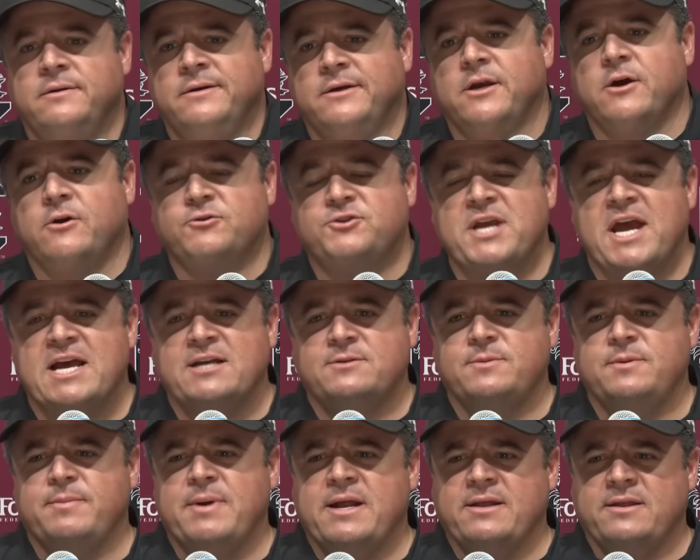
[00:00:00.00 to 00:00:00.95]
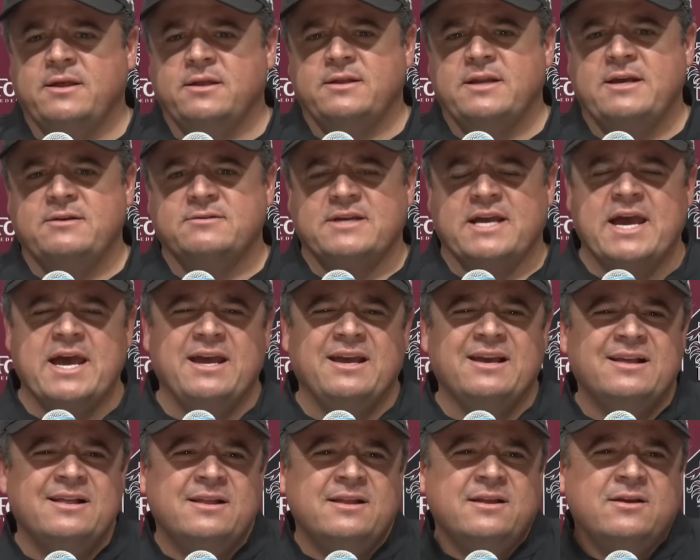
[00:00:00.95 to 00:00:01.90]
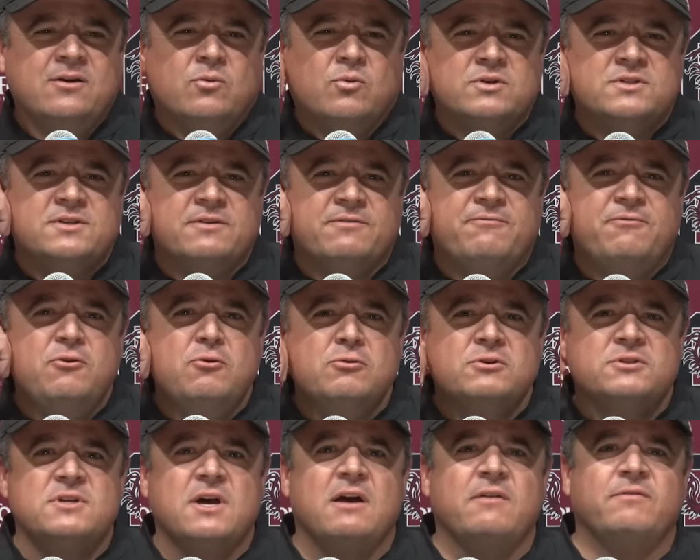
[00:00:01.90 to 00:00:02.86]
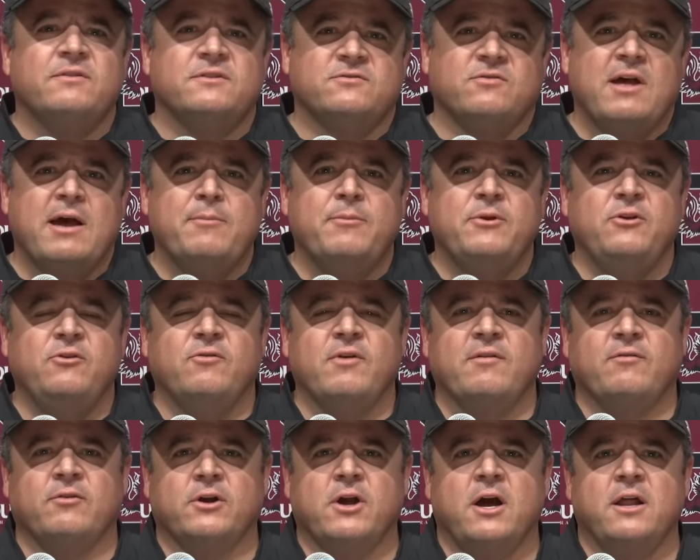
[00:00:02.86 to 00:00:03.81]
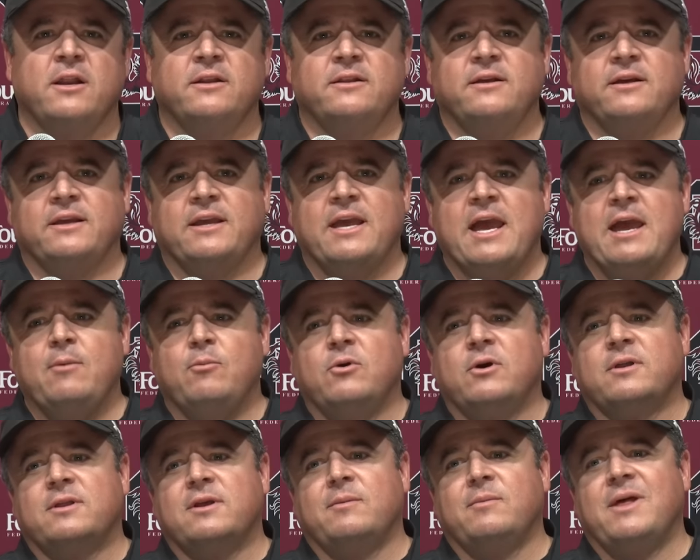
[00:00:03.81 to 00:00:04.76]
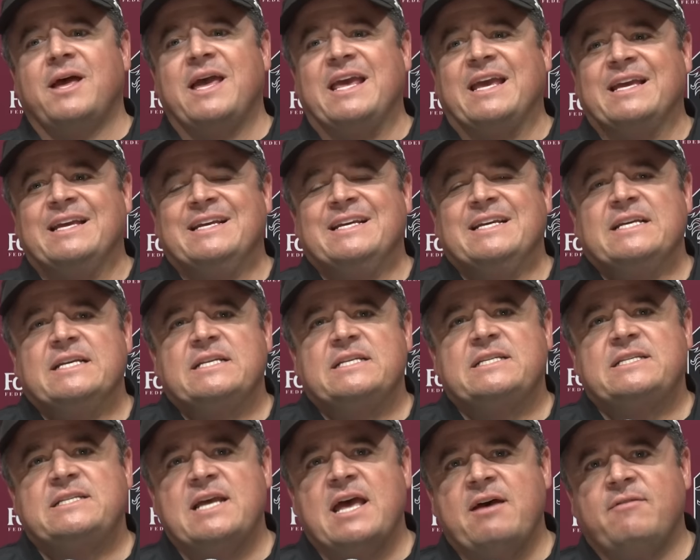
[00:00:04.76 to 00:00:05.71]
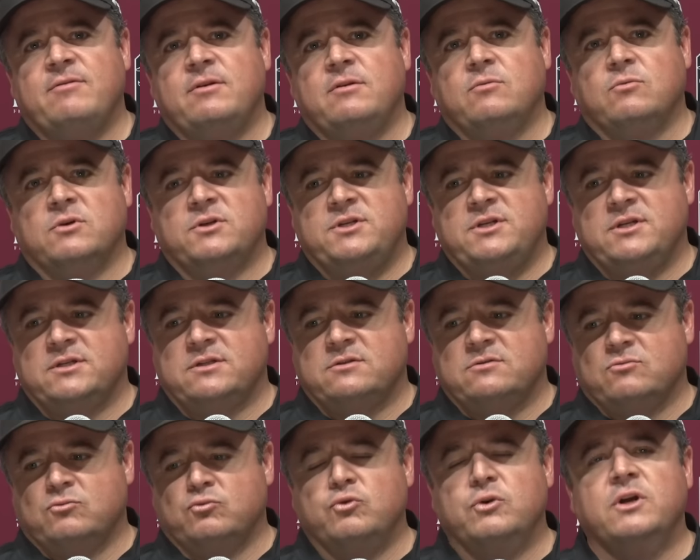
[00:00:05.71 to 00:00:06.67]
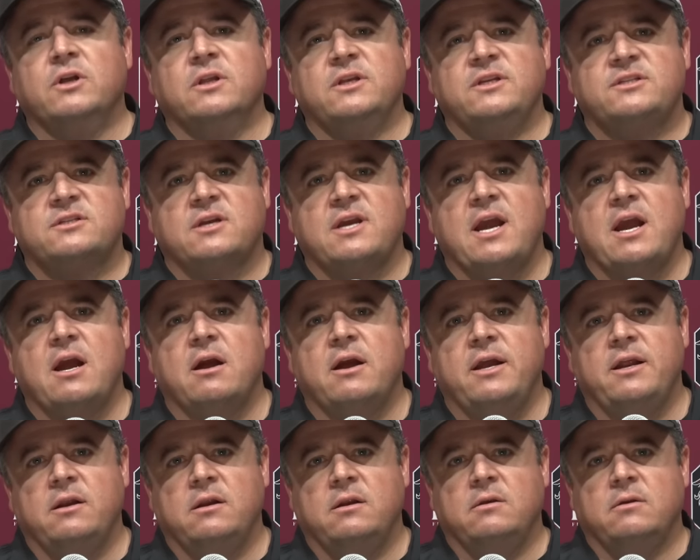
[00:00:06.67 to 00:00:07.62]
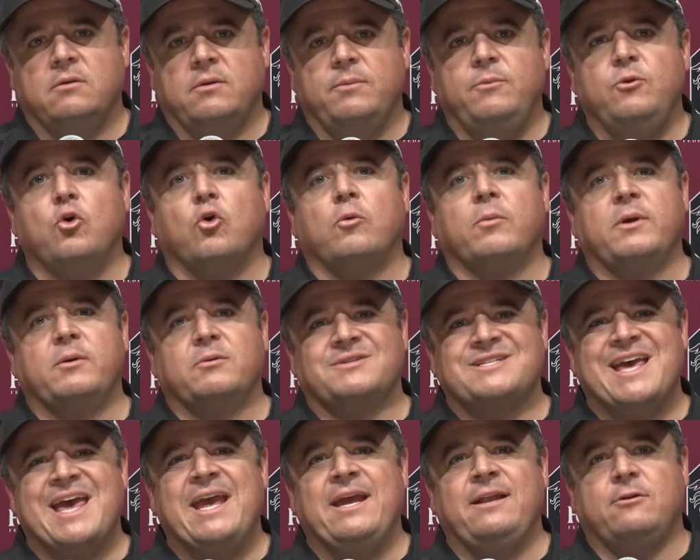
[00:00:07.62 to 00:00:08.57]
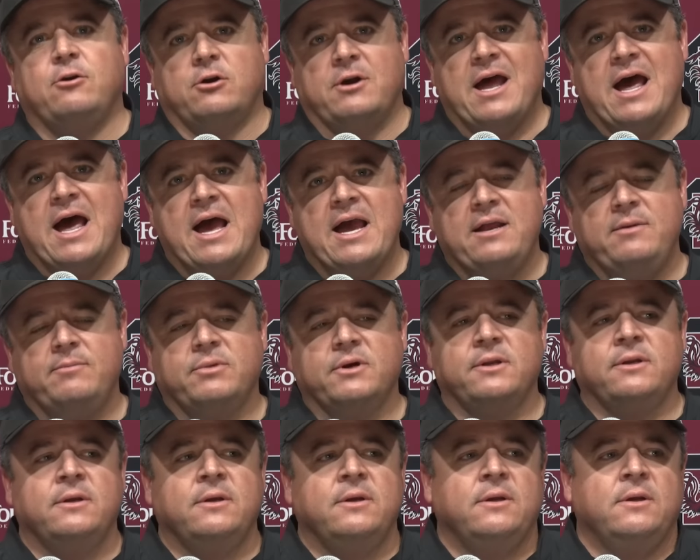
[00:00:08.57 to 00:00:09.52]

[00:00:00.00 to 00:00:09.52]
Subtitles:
coach asked me about the other day is like, hey, what's the fewest offensive linemen you've ever gone into a game with? I'm like, seven, which is really scary. And normally it was eight or nine, but